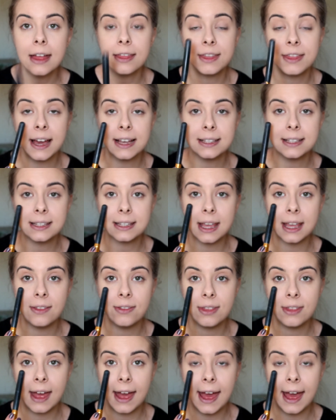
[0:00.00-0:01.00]
That
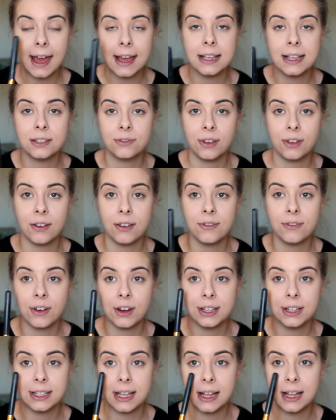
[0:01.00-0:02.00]
skin there is very,
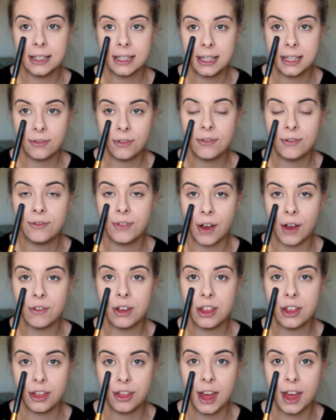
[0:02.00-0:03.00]
very sensitive and
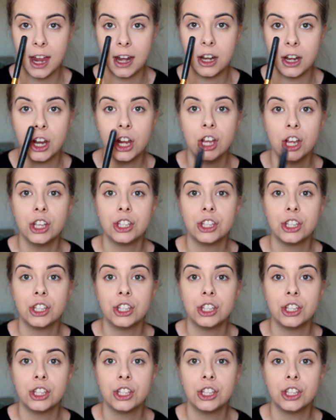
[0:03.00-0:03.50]
very thin,